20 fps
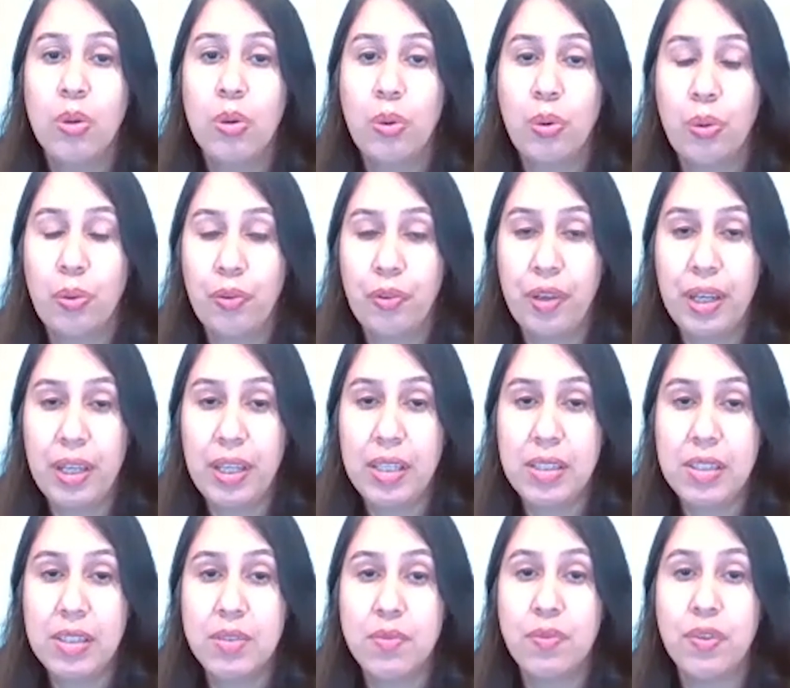
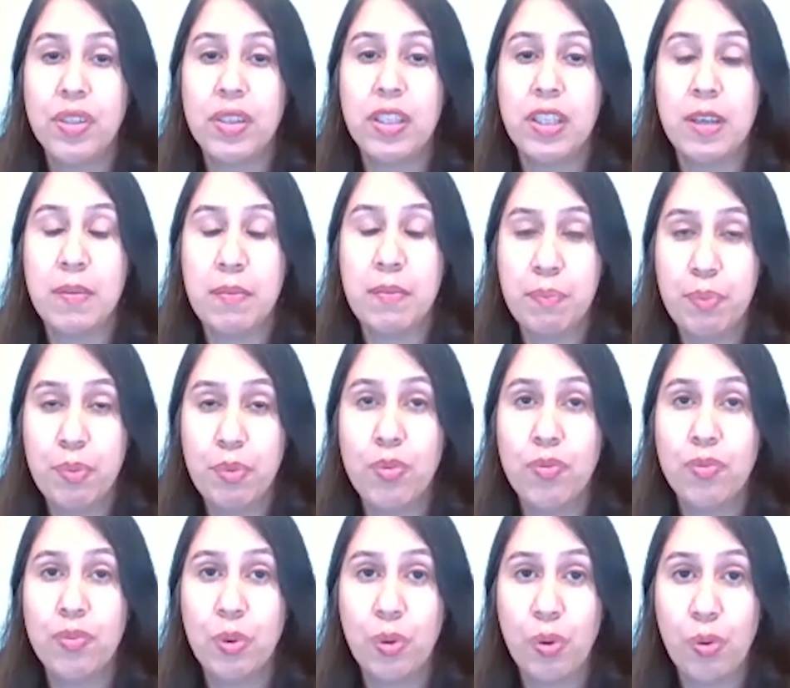correlated with
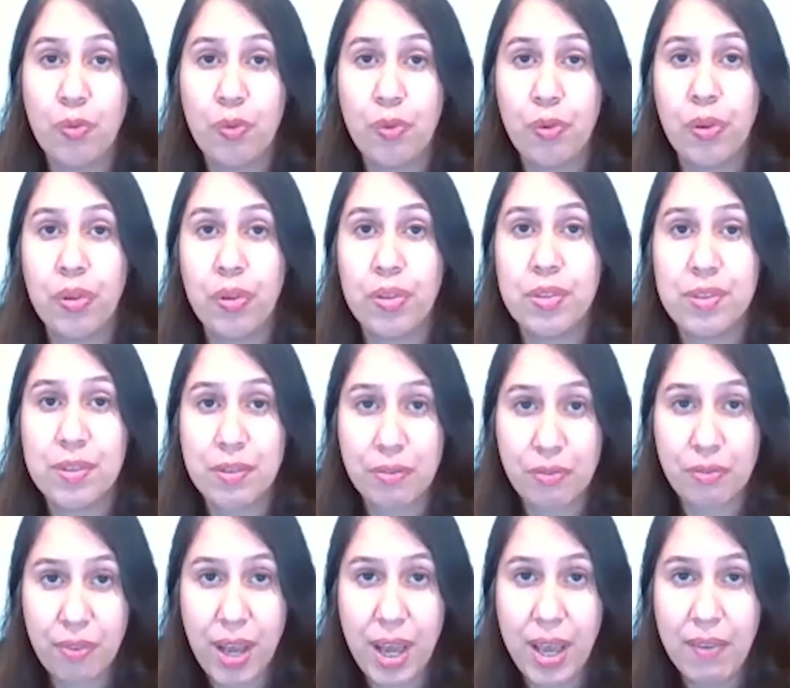improved overall
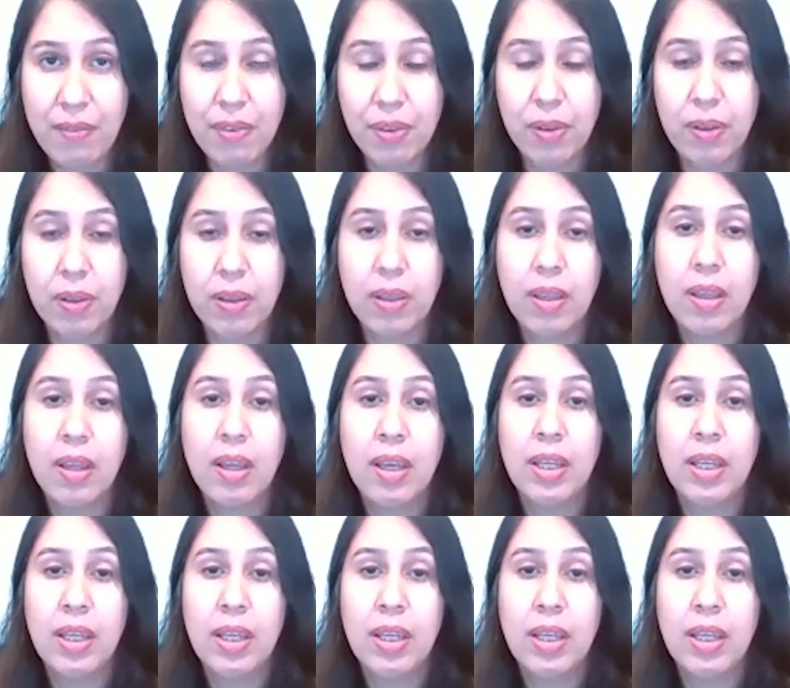survival